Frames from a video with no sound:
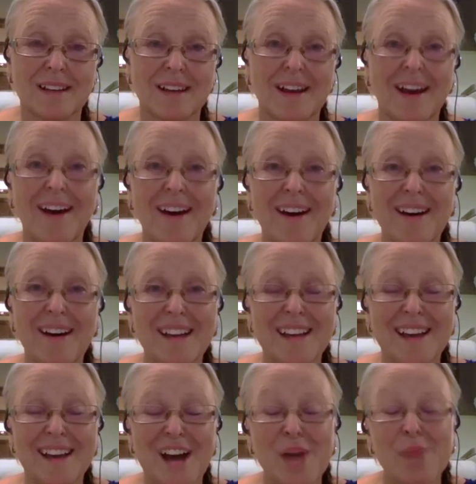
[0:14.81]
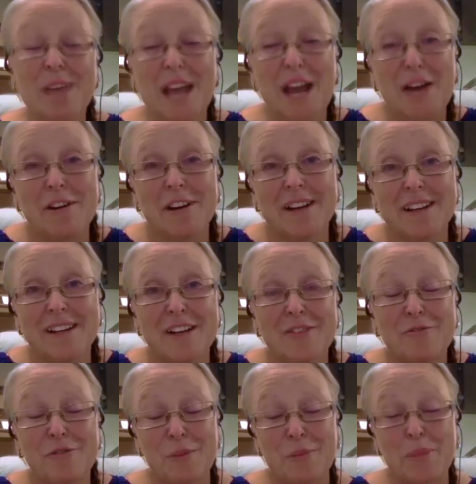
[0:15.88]
Hi, I'm Karen
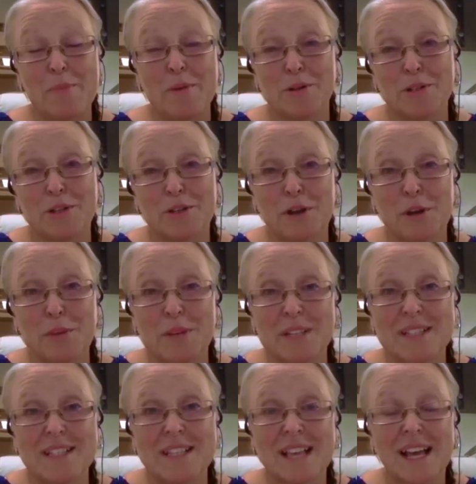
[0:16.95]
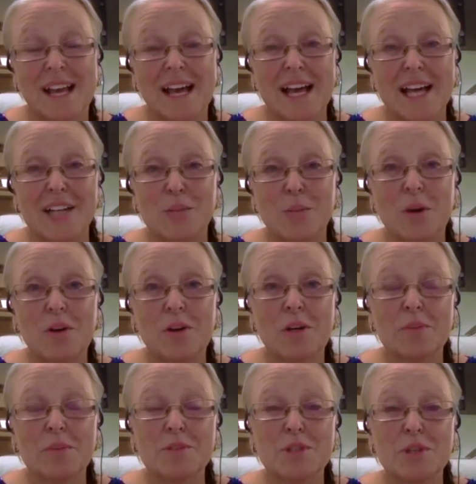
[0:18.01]
from the Motoroamers, and
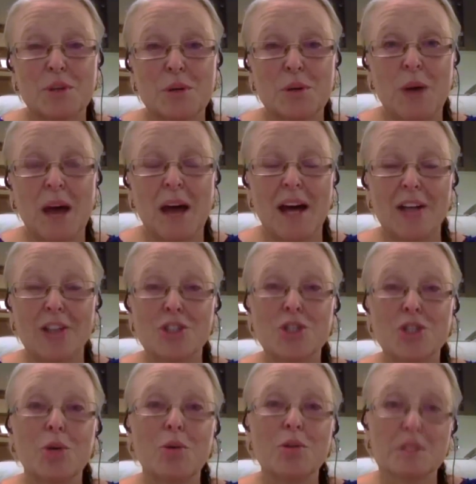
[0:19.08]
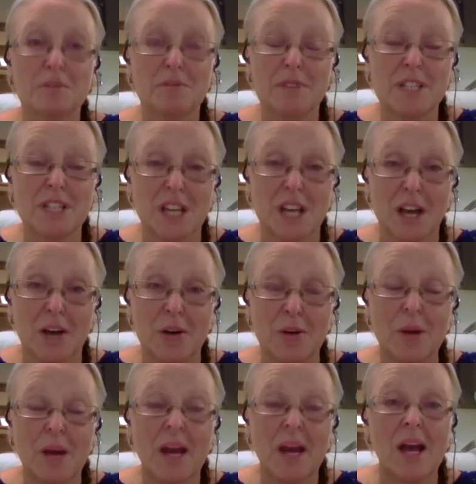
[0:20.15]
welcome to our short video,
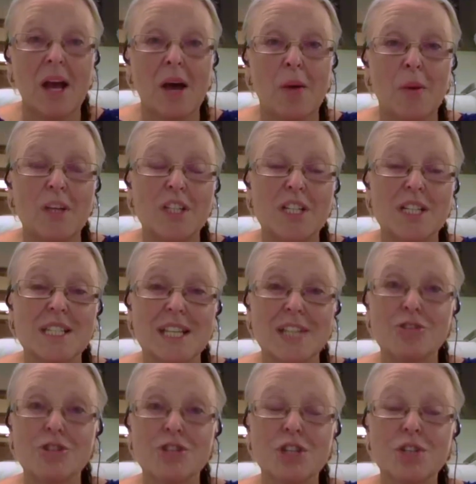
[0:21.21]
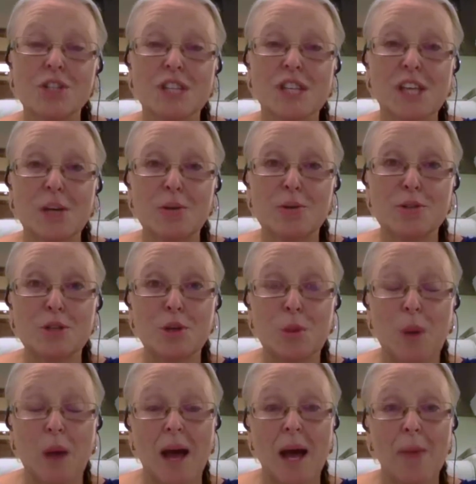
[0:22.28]
which is introducing you to
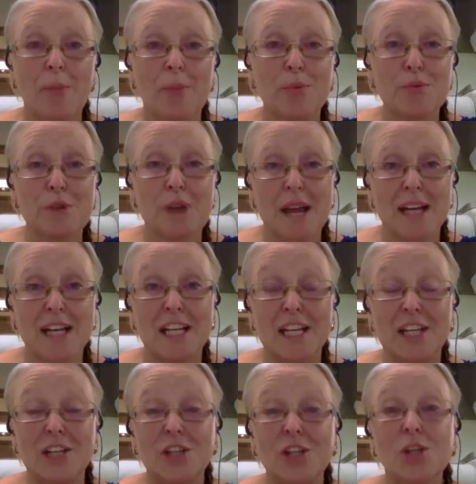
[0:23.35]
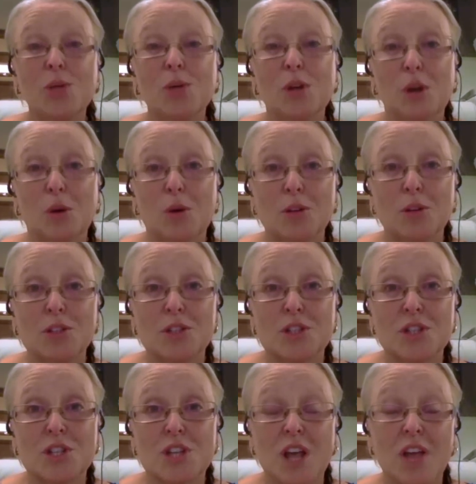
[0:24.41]
our brandly new
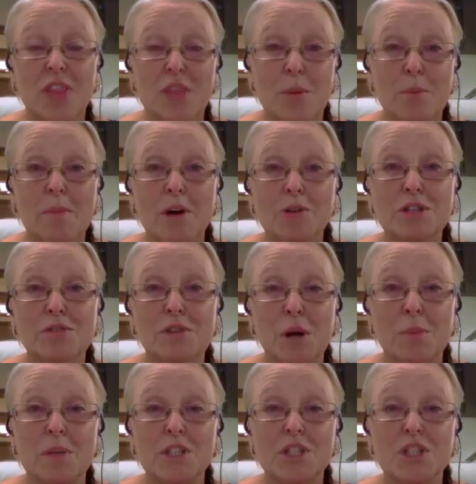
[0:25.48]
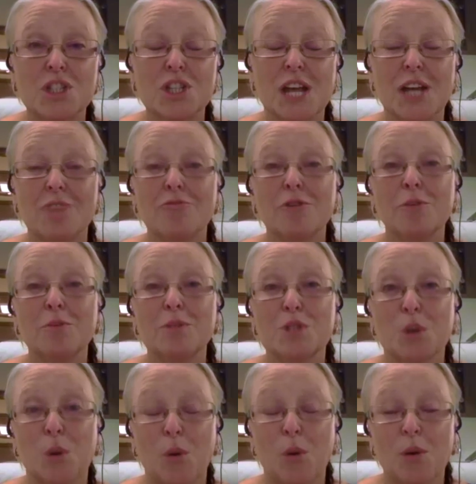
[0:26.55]
launched the Motoroamers Chat Room
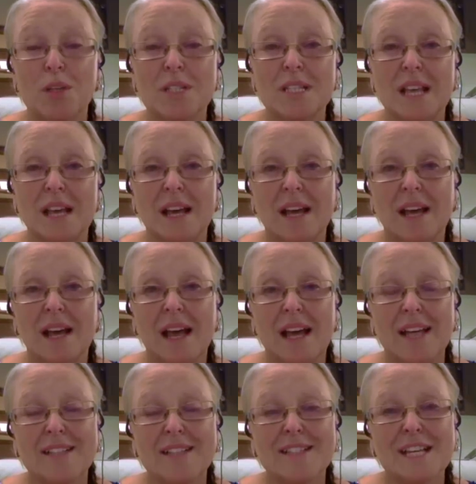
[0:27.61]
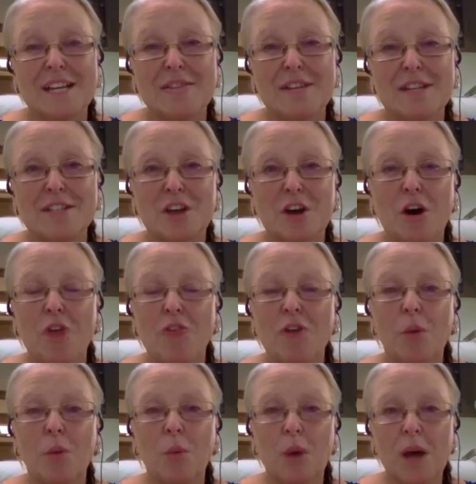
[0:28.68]
Talks, a series of
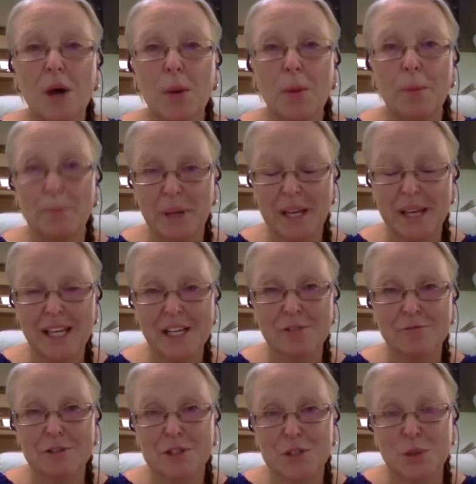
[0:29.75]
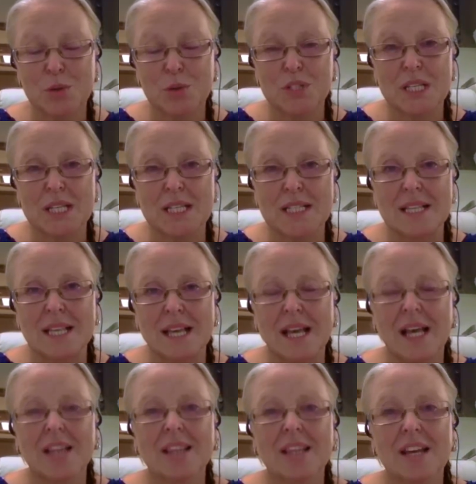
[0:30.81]
well-being resources
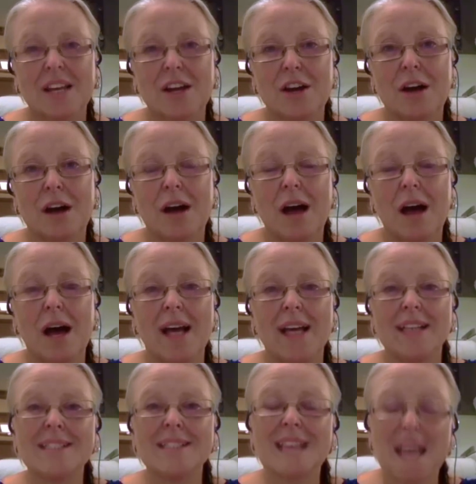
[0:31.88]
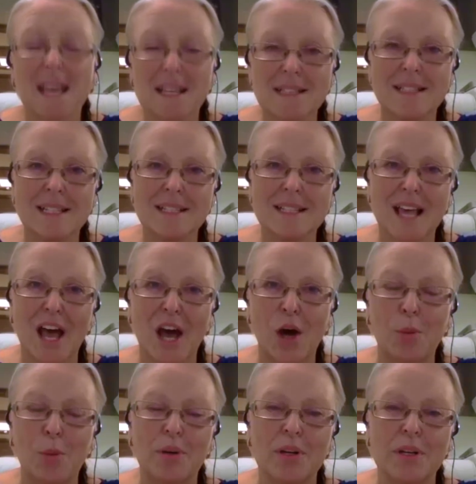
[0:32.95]
that are intended to
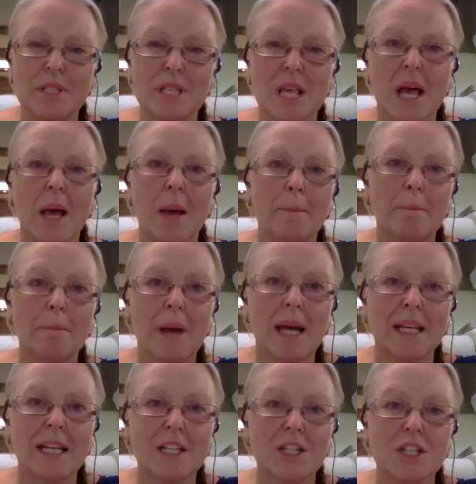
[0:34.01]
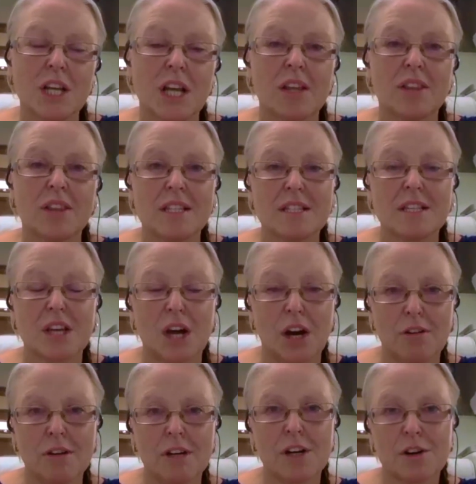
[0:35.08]
help us manage this
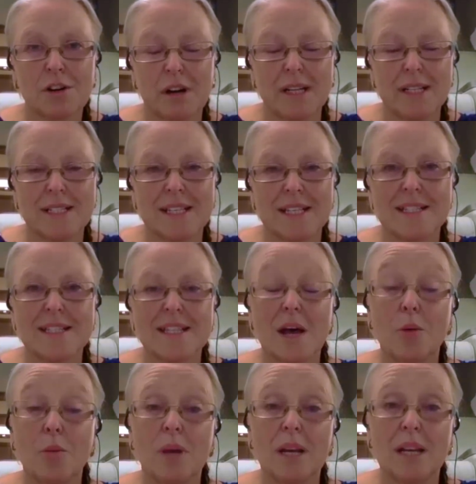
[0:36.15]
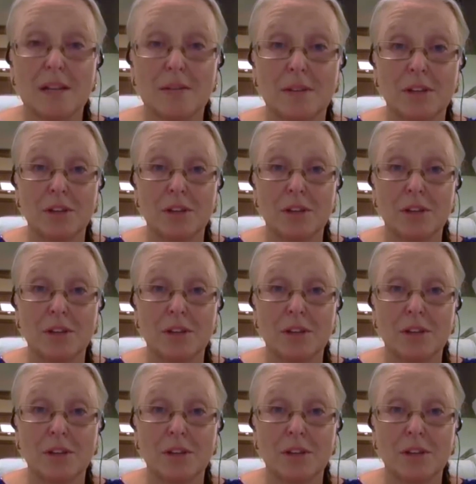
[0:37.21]
current crisis that we're living